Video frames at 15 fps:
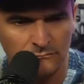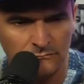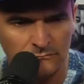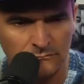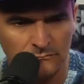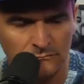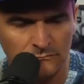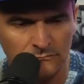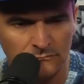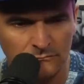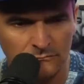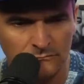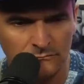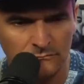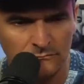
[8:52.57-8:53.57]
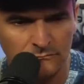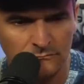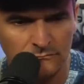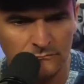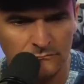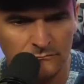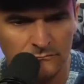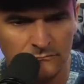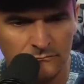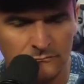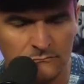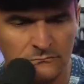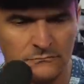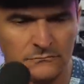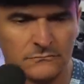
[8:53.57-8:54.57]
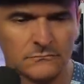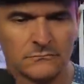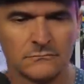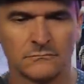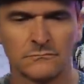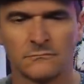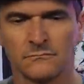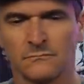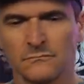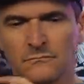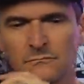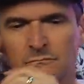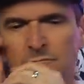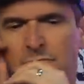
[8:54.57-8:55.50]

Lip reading: No words are spoken by the person on screen.